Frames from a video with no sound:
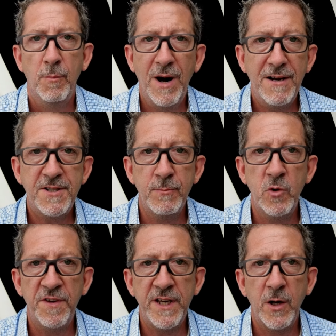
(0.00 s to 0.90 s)
Prior to
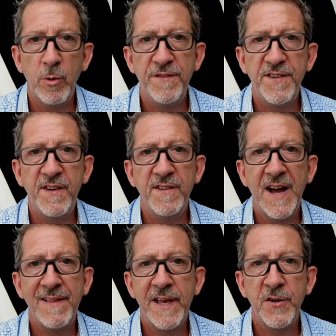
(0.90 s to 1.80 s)
moving here, we visited
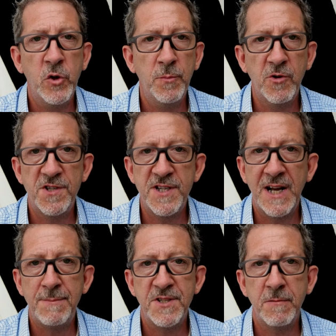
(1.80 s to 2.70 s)
Thailand numerous
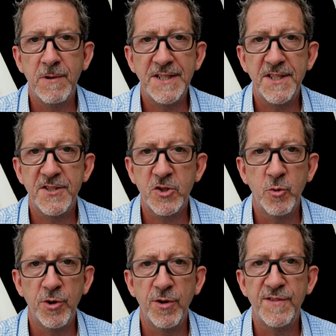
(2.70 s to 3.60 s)
times and rented
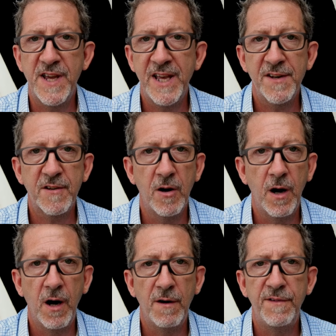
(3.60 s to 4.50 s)
scooters and
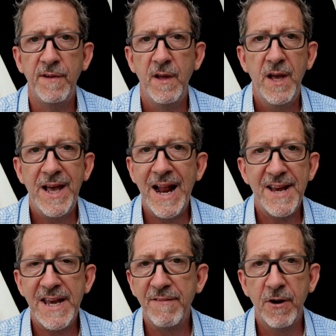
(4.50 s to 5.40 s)
cars, and
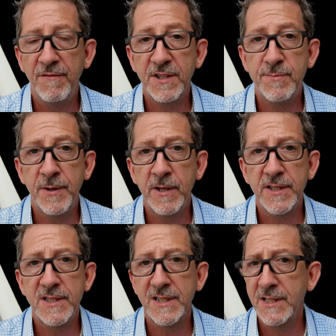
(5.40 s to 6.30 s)
I'd never have
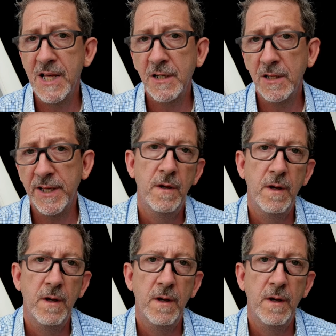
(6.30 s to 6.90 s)
experienced this, luckily.